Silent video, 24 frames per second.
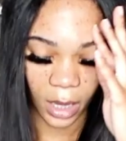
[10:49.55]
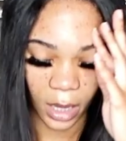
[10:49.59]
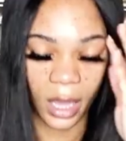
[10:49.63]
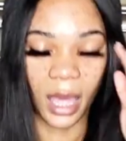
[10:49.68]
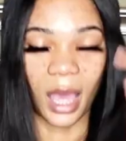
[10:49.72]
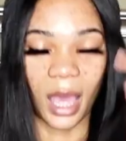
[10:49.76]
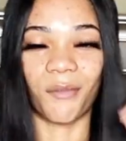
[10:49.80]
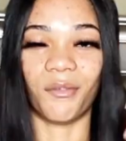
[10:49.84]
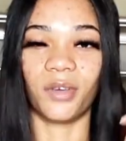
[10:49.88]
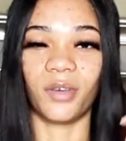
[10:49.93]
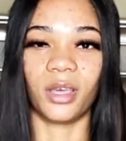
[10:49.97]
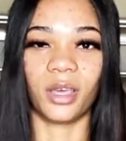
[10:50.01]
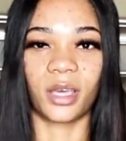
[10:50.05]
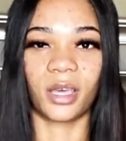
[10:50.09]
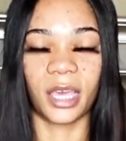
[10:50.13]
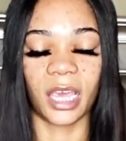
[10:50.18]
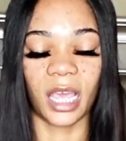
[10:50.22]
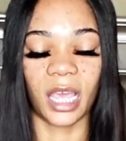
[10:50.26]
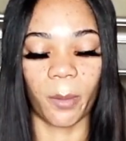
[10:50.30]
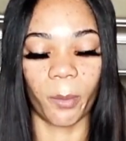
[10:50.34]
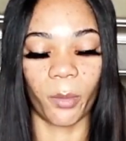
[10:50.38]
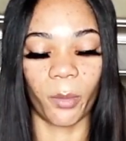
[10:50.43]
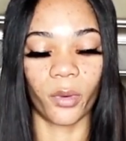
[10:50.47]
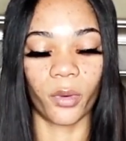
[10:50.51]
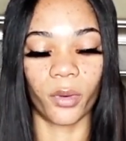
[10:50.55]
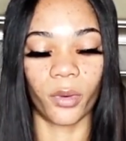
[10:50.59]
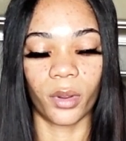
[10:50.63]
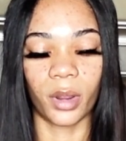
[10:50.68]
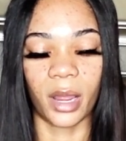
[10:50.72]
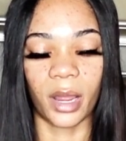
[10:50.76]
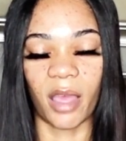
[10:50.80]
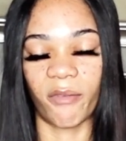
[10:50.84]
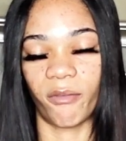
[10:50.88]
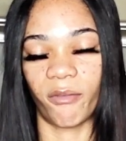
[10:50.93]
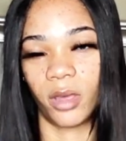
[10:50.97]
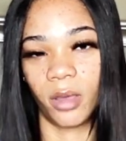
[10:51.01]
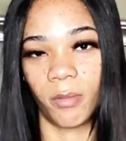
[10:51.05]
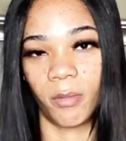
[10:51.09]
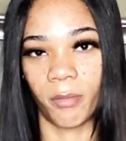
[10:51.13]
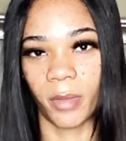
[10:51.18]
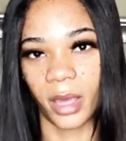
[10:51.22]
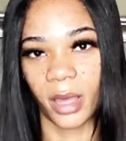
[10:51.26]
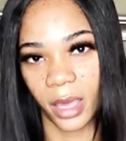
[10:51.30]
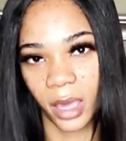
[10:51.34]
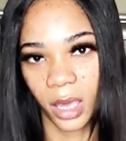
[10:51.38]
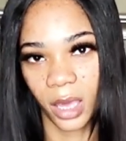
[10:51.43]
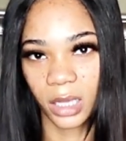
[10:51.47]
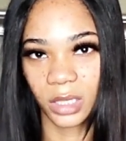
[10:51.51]
Have a good camera. Have good
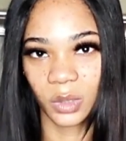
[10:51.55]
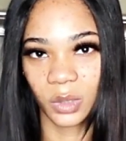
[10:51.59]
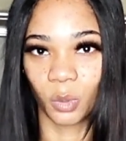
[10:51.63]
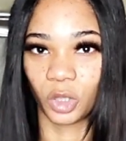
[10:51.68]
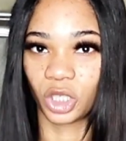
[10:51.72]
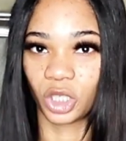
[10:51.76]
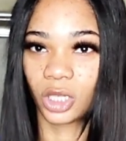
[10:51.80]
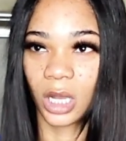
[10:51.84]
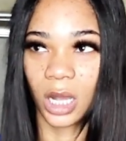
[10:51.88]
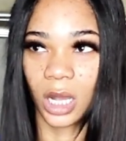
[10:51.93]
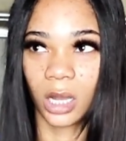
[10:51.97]
mics. Which